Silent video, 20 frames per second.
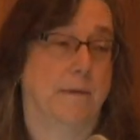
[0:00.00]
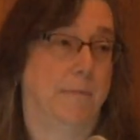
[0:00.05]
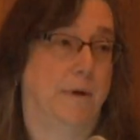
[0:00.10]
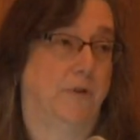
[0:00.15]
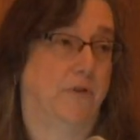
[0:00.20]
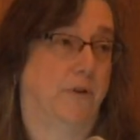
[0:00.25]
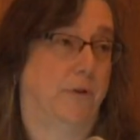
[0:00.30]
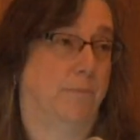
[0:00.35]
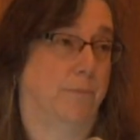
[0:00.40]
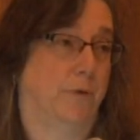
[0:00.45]

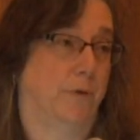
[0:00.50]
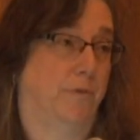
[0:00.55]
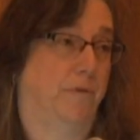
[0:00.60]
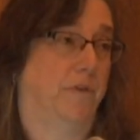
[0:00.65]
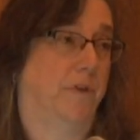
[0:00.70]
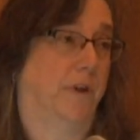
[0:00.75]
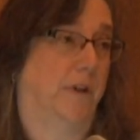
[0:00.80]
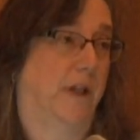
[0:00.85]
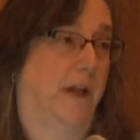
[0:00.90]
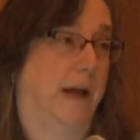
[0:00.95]
Commission approves
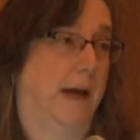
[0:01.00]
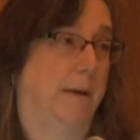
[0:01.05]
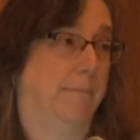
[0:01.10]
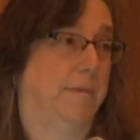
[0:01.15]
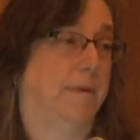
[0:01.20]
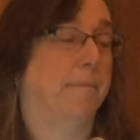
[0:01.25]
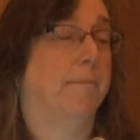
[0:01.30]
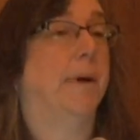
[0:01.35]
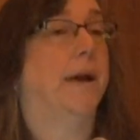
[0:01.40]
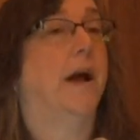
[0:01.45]
the
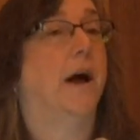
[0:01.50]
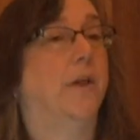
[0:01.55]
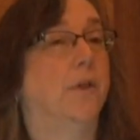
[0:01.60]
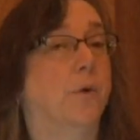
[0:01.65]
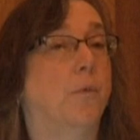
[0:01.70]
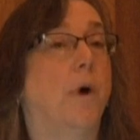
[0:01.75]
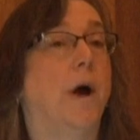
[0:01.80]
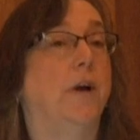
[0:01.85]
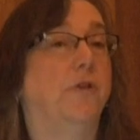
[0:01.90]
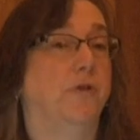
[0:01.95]
claims, but
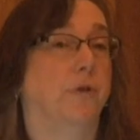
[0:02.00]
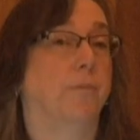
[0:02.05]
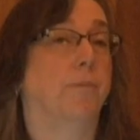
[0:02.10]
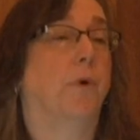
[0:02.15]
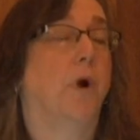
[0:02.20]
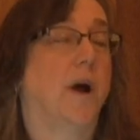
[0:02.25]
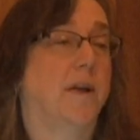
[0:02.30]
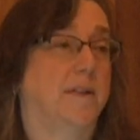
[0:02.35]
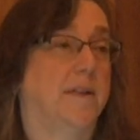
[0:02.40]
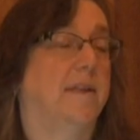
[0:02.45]
otherwise you're
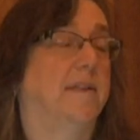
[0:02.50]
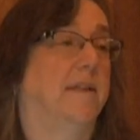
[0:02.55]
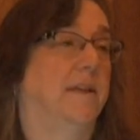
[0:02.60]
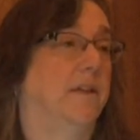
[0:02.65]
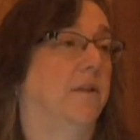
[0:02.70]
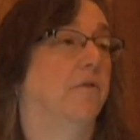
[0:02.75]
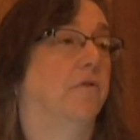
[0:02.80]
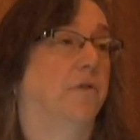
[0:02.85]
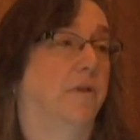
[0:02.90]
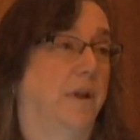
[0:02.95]
processing
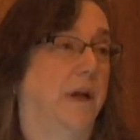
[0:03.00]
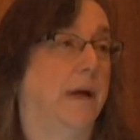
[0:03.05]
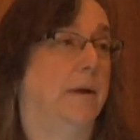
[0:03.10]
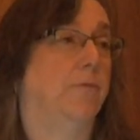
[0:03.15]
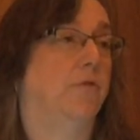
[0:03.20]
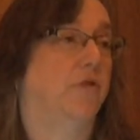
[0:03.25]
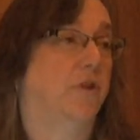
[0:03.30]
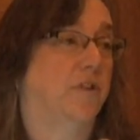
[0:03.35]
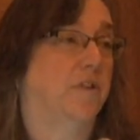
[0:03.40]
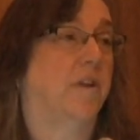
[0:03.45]
those
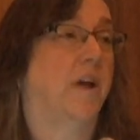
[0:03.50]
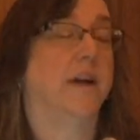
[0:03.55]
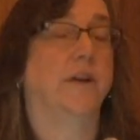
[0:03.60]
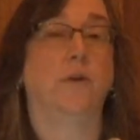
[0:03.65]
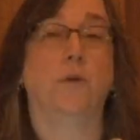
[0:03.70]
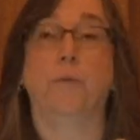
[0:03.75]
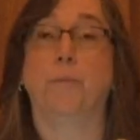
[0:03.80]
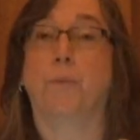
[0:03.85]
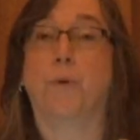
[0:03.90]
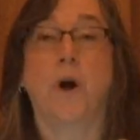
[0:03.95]
claims just
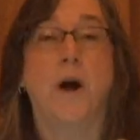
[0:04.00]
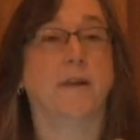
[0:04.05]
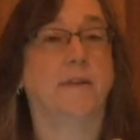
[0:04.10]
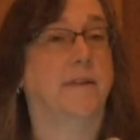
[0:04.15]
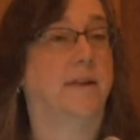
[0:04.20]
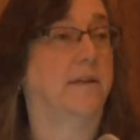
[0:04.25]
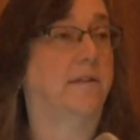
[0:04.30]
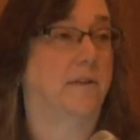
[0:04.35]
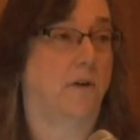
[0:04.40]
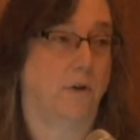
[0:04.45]
like you
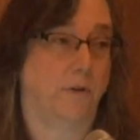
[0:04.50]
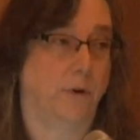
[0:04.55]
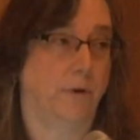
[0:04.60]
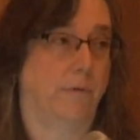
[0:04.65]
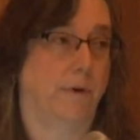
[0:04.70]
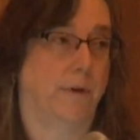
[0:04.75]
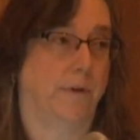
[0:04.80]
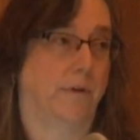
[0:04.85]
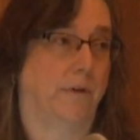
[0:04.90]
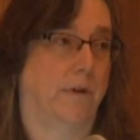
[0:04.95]
process all
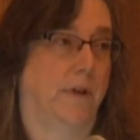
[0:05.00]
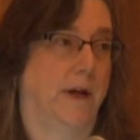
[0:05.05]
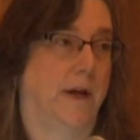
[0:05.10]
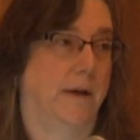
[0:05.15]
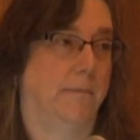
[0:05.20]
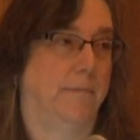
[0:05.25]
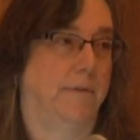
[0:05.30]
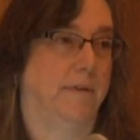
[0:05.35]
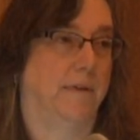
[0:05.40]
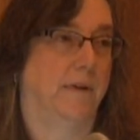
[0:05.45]
your other
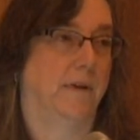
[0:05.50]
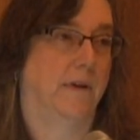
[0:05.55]
claims.